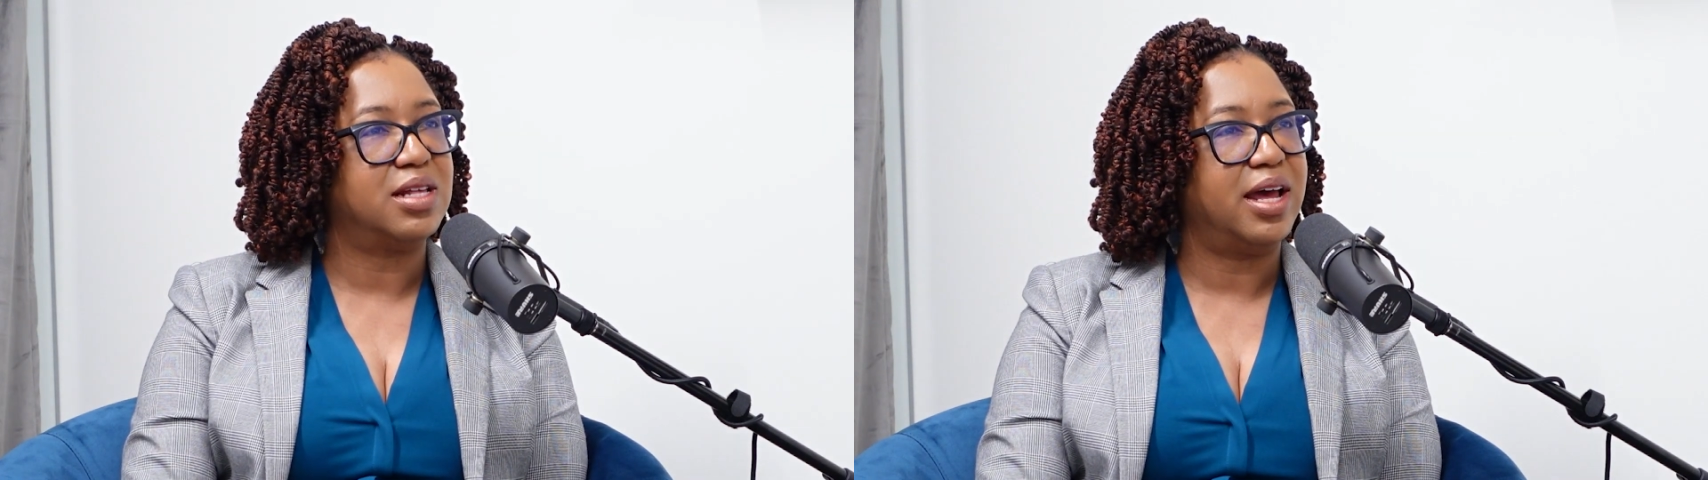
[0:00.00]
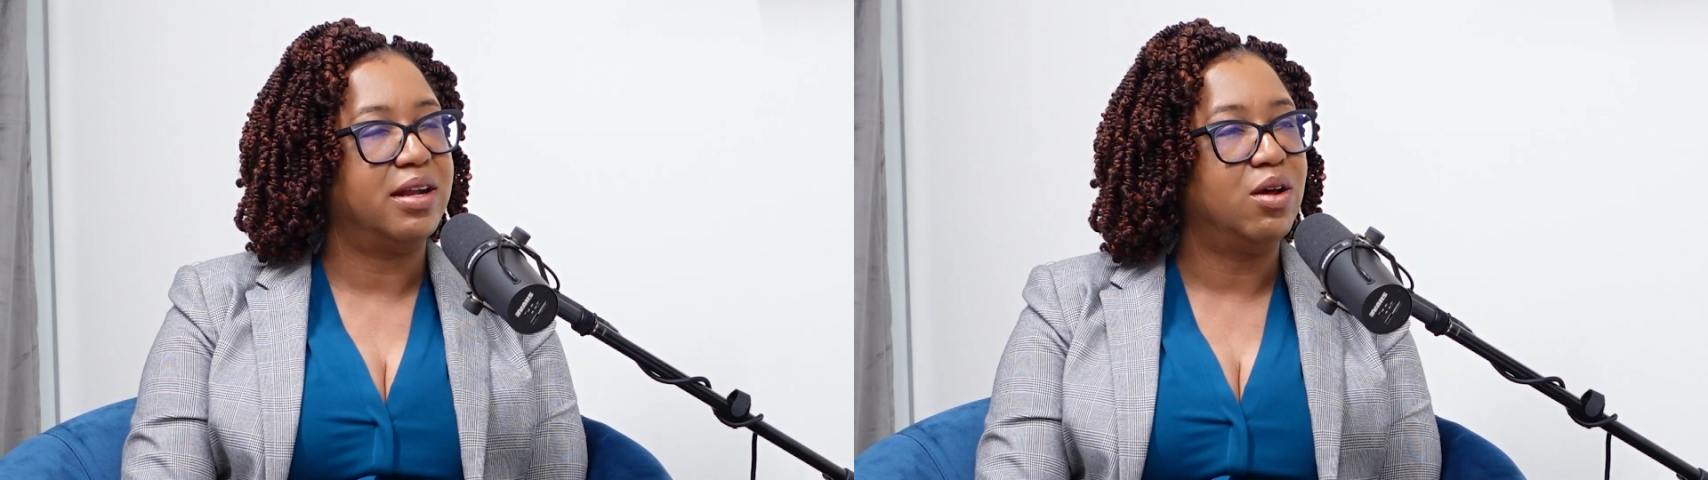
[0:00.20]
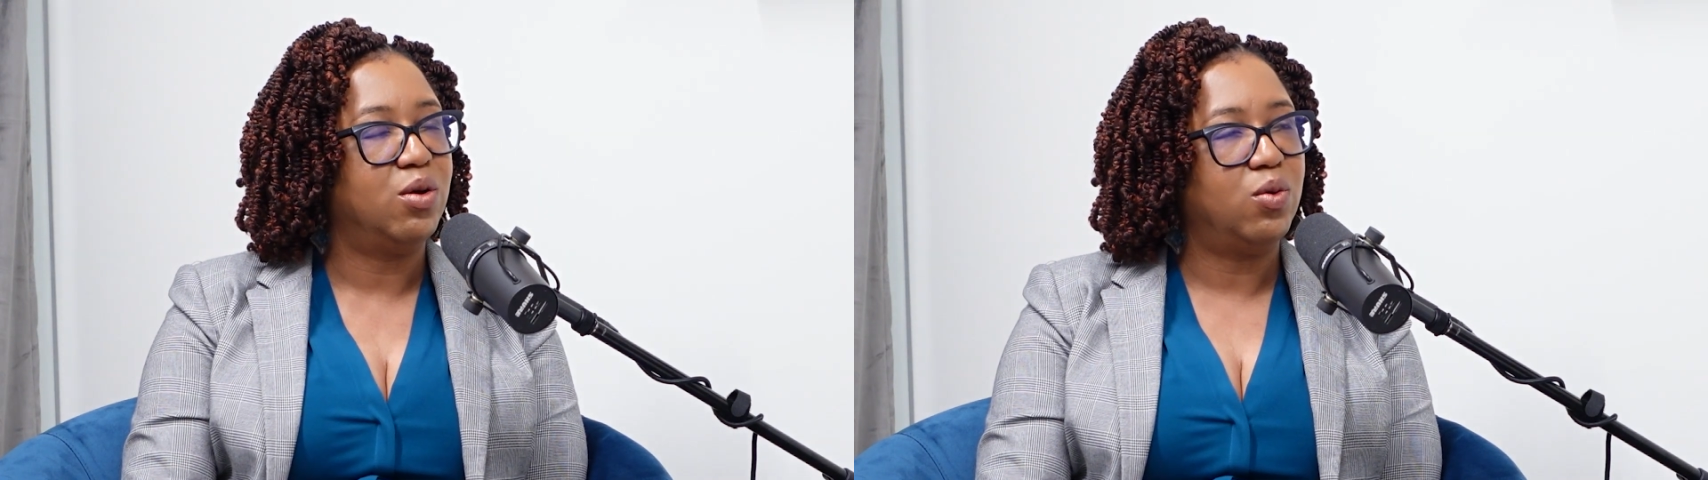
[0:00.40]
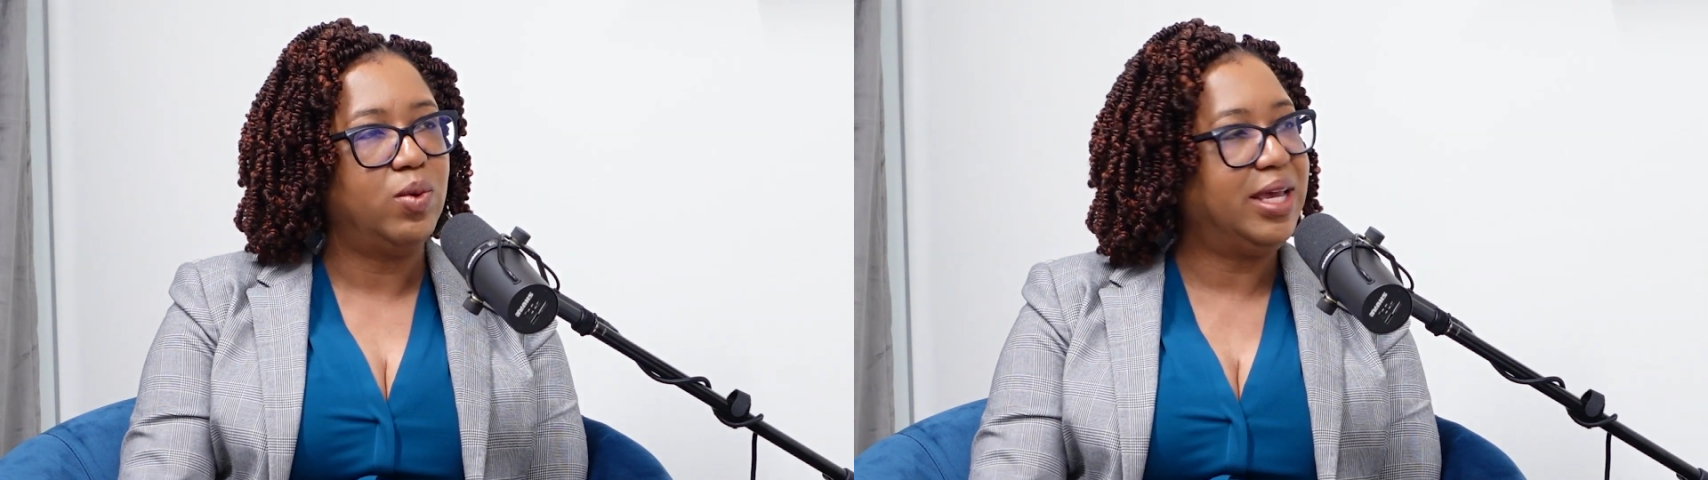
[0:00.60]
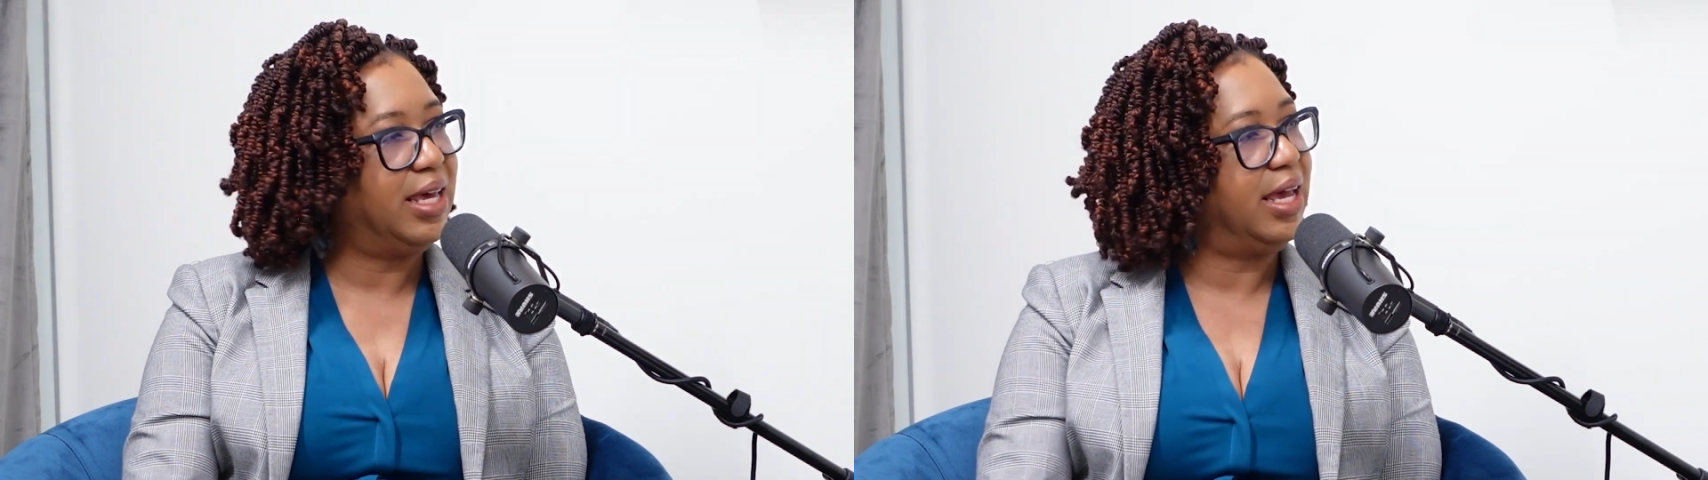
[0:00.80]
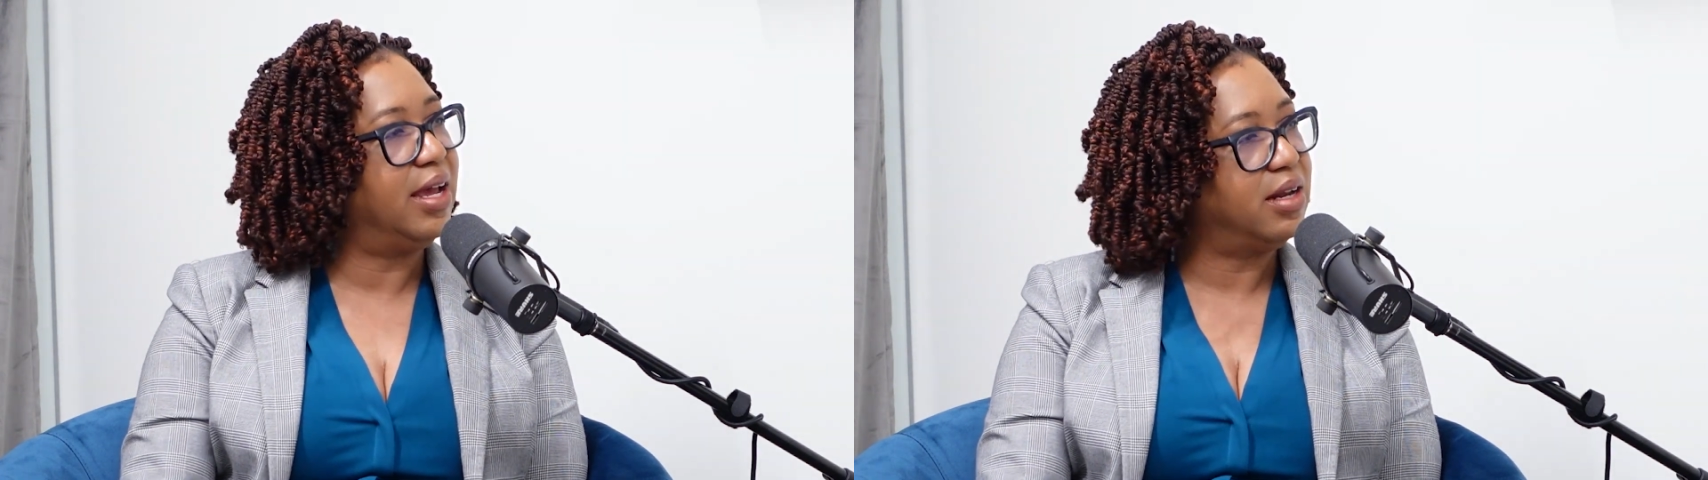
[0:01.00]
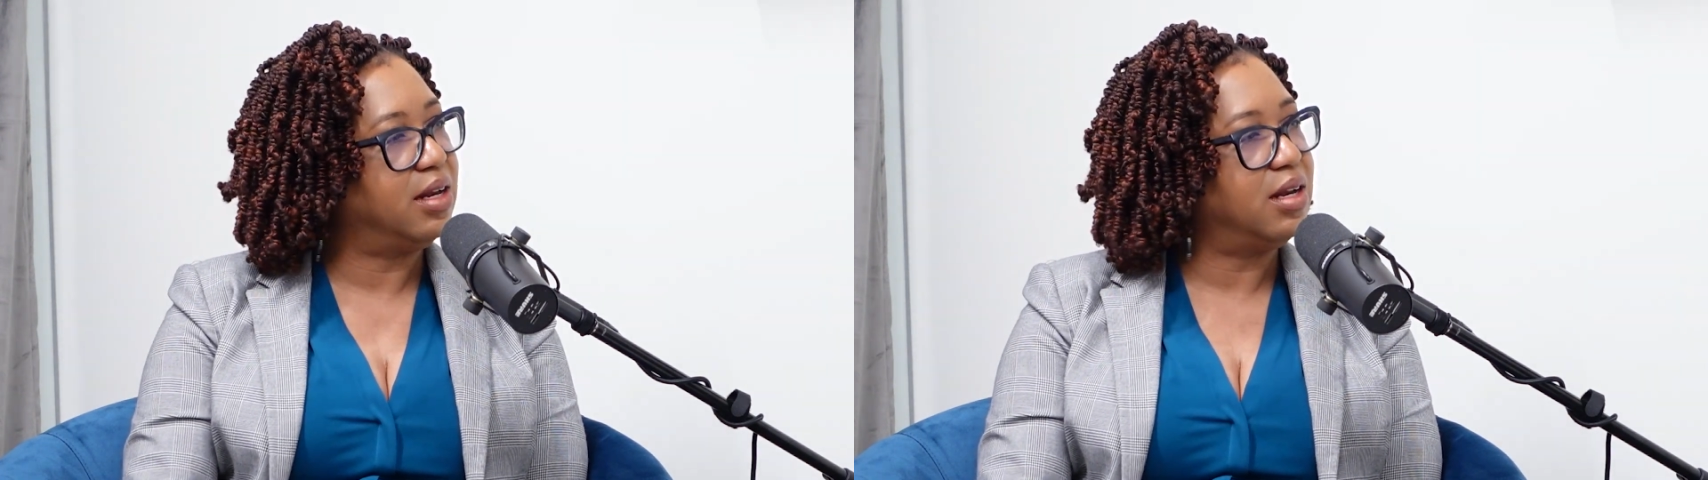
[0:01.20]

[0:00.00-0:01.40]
that we can't